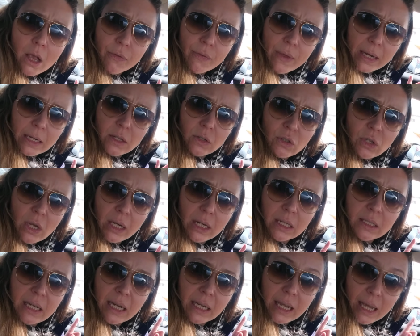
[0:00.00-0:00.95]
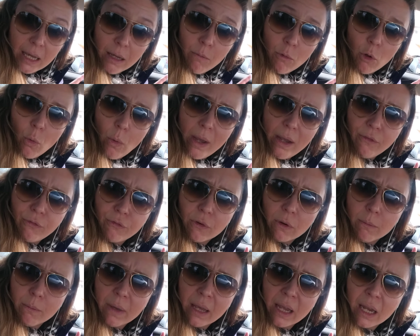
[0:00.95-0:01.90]
They decided to take him away
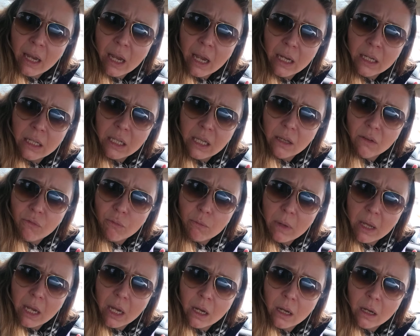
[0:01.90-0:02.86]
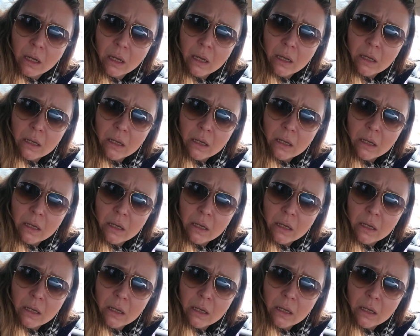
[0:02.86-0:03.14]
from me and give me